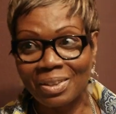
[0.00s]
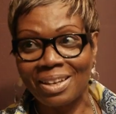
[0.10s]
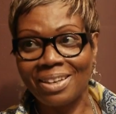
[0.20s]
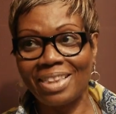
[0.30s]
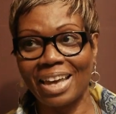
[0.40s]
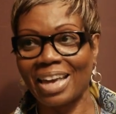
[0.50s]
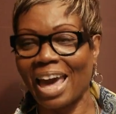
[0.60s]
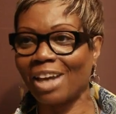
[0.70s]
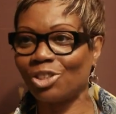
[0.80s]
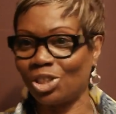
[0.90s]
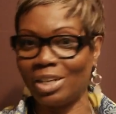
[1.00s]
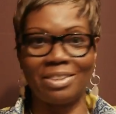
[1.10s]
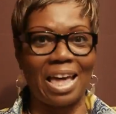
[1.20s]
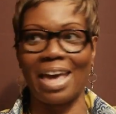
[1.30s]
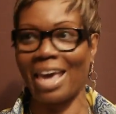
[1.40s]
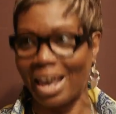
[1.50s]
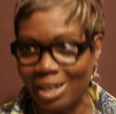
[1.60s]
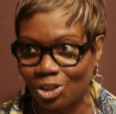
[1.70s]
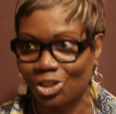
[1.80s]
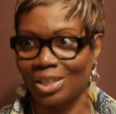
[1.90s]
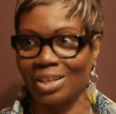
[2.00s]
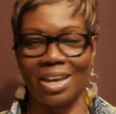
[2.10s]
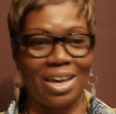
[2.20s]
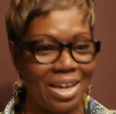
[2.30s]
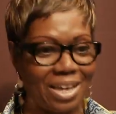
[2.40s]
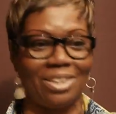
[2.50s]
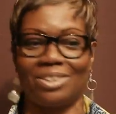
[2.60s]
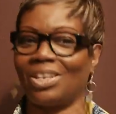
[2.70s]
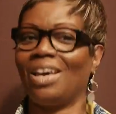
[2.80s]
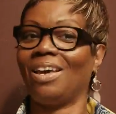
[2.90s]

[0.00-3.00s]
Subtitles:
they actually, that energy is,